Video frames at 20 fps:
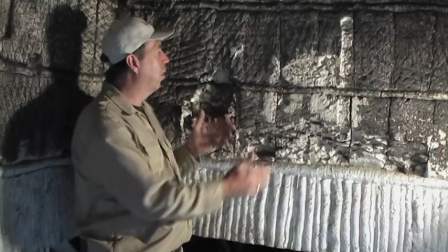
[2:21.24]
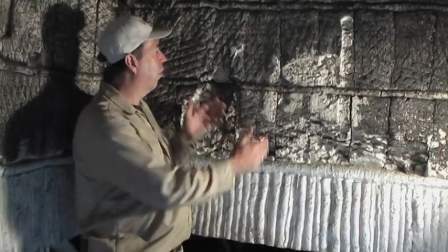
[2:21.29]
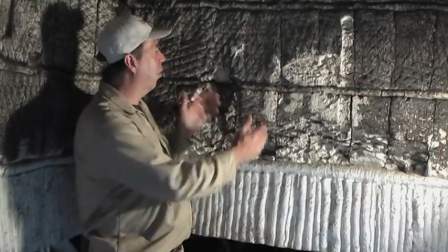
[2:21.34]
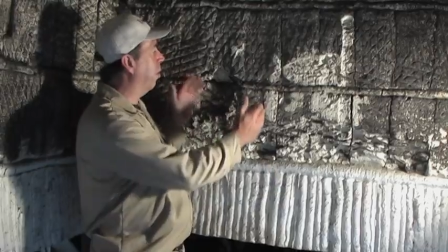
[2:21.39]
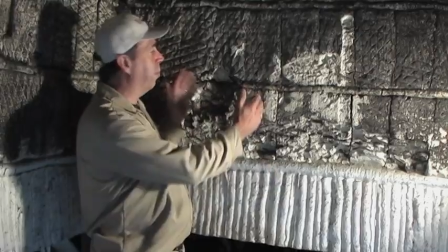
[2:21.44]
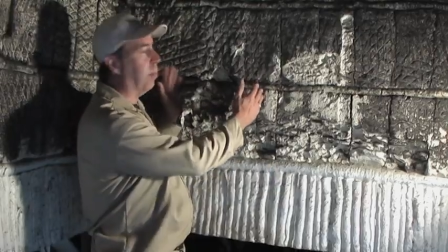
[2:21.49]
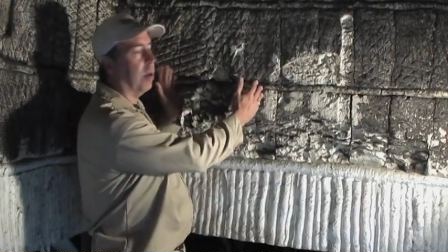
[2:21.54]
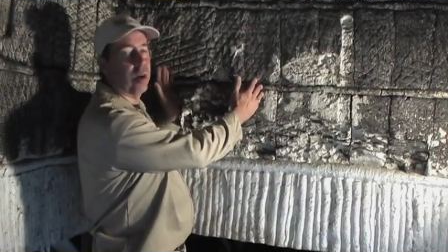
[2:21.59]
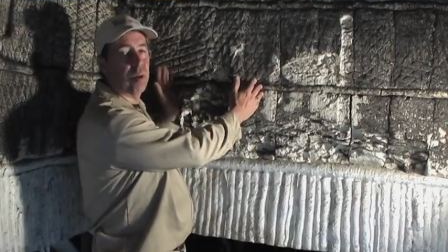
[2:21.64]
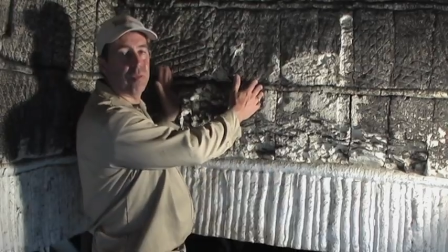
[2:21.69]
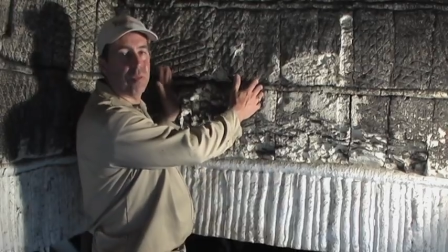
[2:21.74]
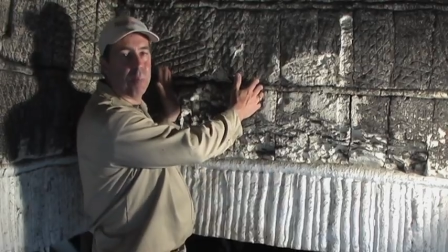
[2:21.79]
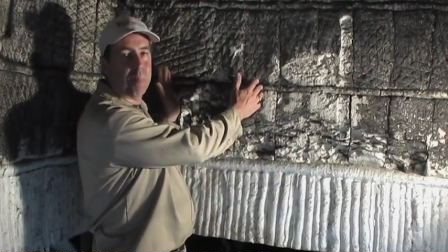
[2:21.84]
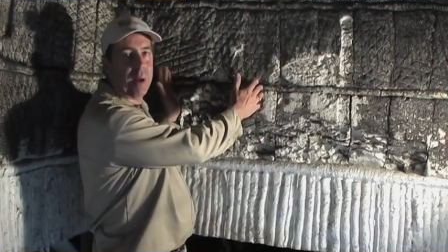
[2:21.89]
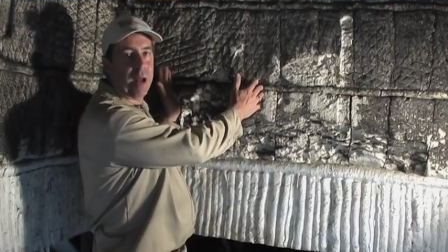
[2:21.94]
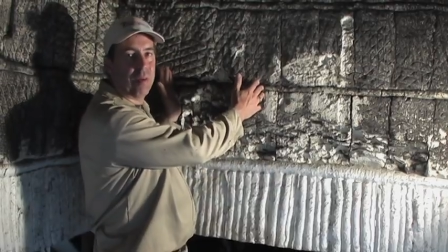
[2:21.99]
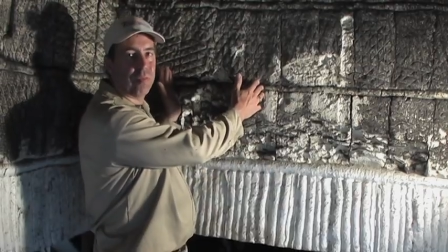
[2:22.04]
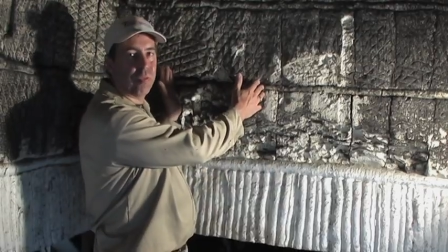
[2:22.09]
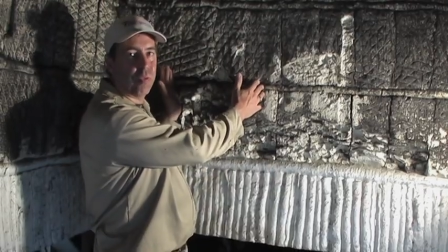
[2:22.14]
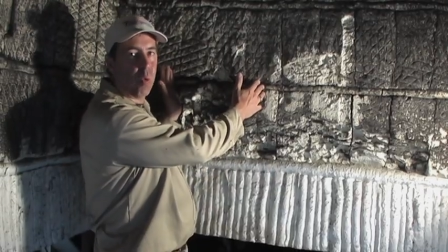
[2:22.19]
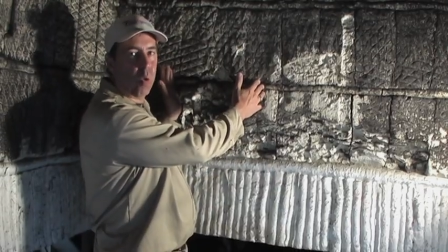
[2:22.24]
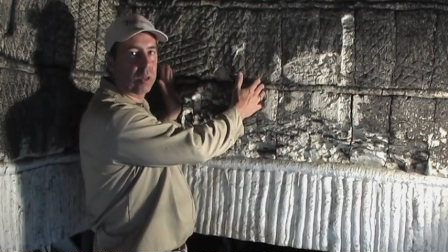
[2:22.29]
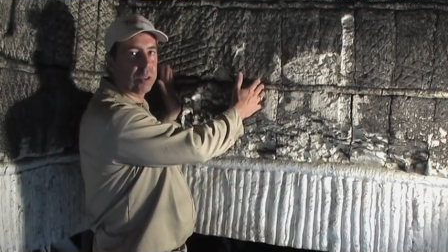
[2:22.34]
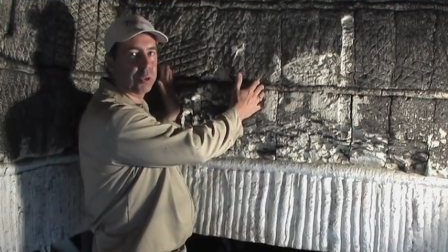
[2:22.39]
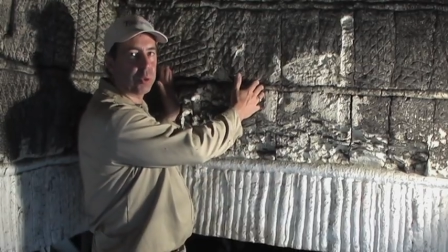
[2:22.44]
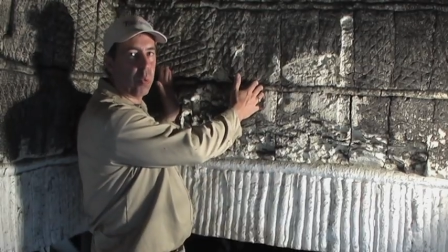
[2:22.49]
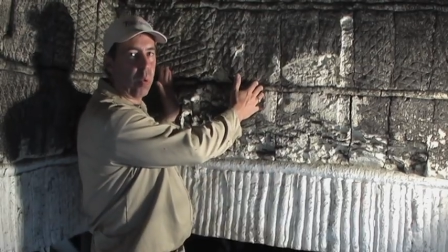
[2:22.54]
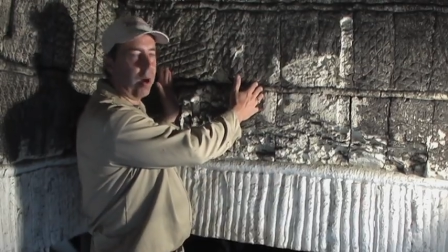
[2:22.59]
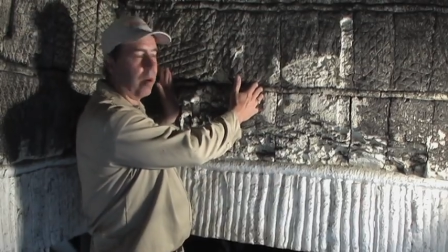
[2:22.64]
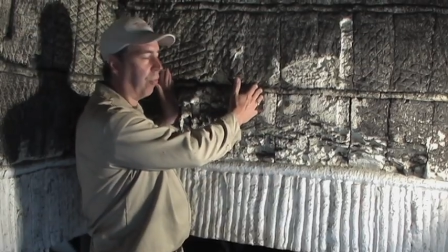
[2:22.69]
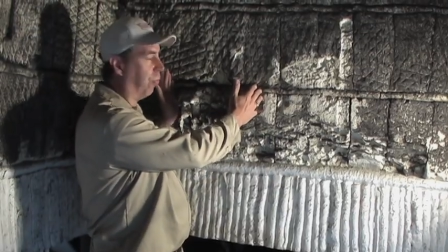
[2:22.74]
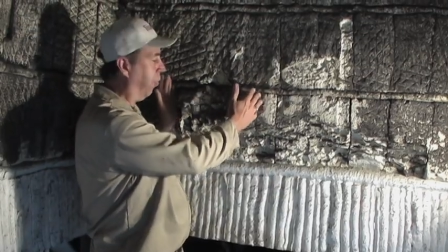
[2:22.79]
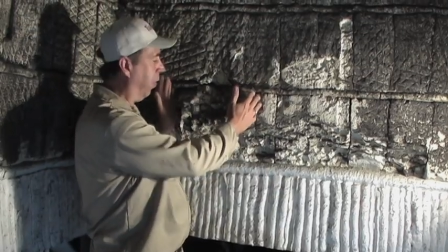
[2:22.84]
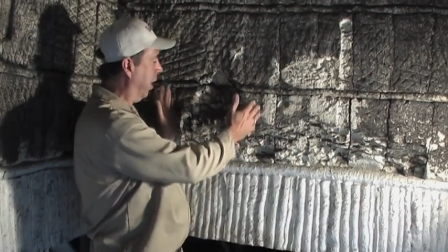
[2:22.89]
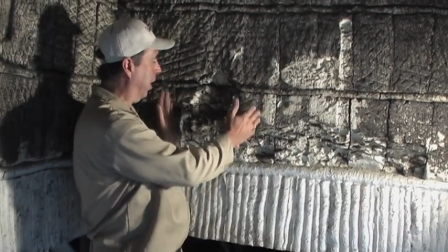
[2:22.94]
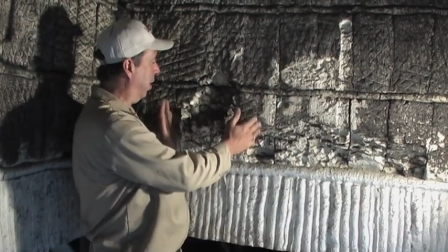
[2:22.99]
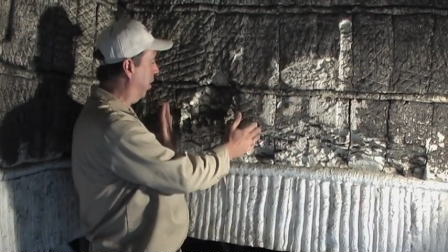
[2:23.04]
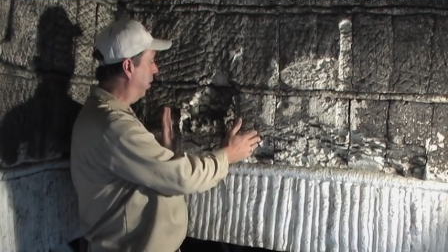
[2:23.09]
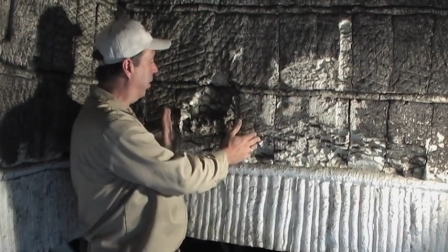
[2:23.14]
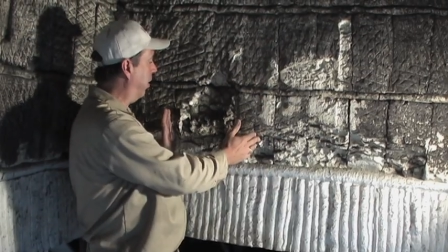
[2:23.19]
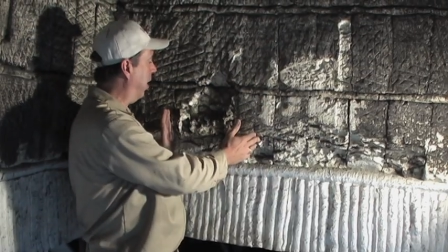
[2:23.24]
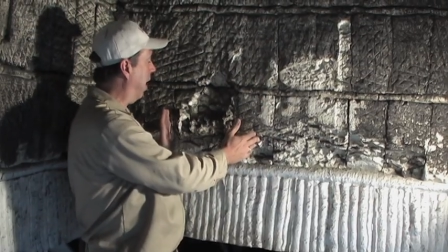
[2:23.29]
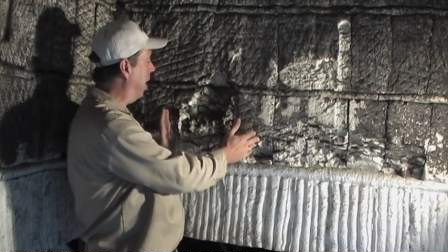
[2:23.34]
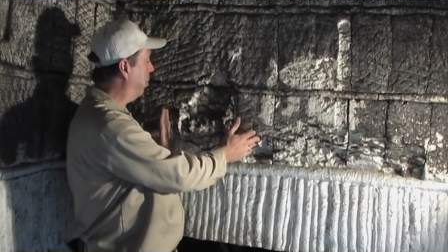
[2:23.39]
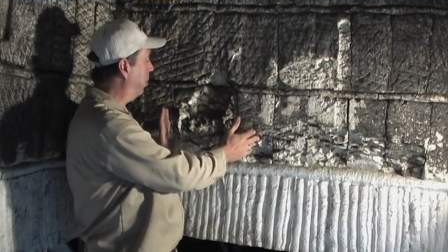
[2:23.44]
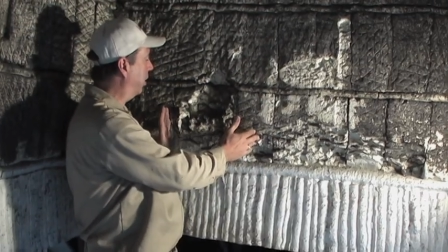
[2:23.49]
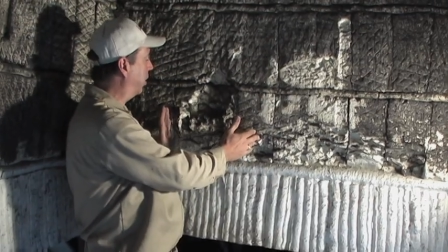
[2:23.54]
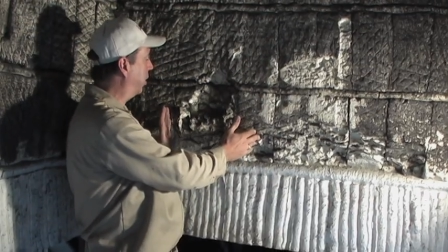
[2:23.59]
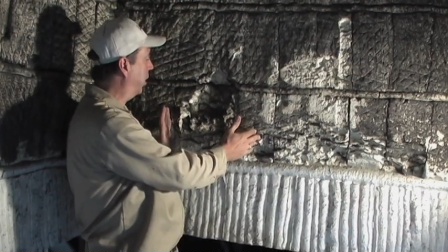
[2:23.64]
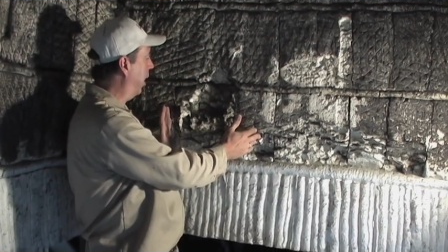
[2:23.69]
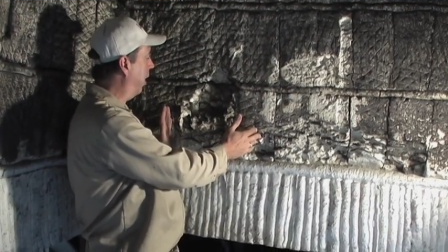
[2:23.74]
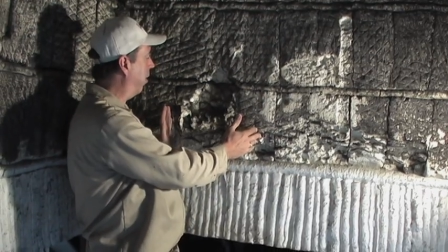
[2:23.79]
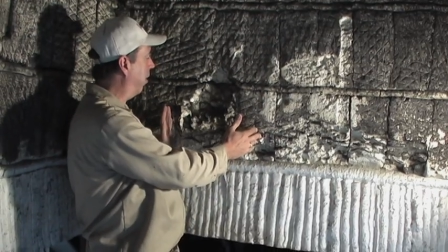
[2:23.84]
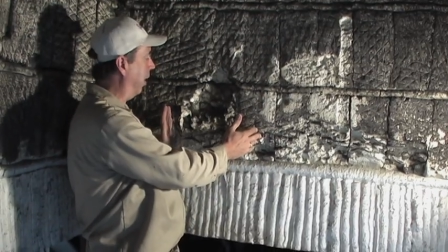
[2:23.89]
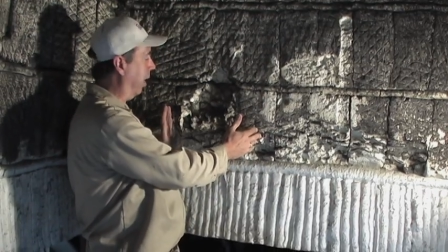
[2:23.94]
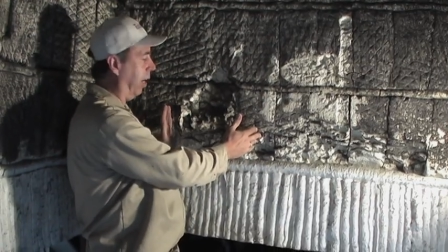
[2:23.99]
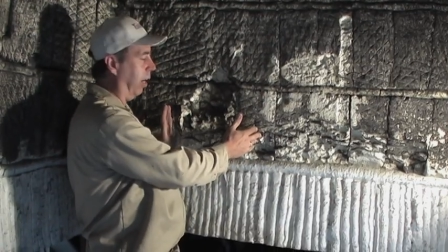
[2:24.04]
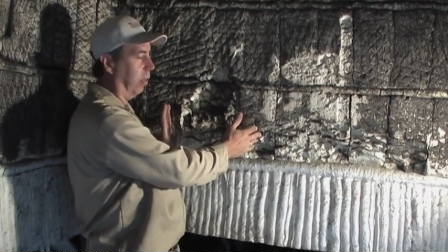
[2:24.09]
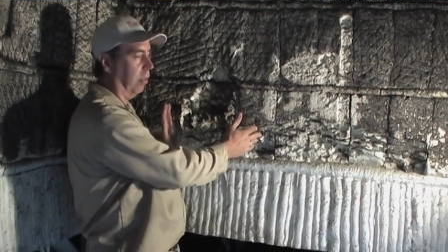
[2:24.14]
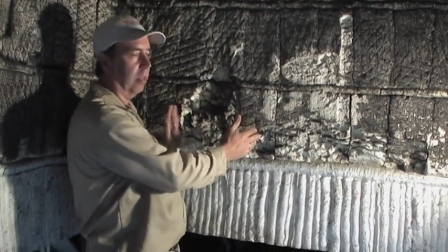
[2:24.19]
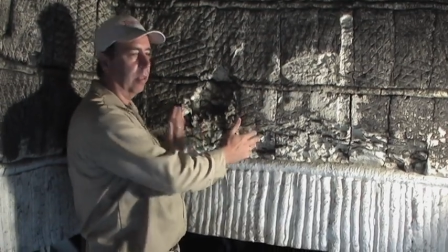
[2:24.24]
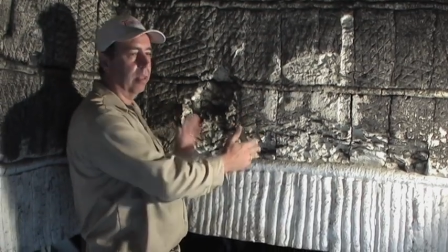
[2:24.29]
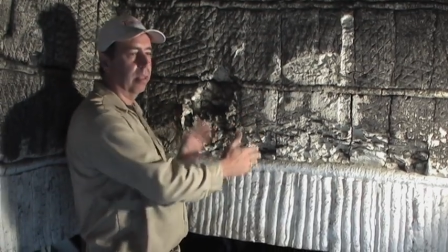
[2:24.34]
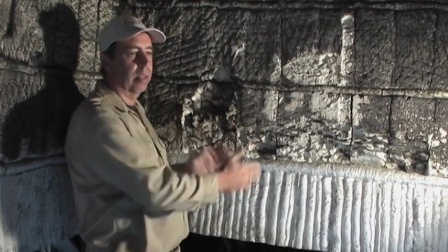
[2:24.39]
remove about four square feet of the damaged area,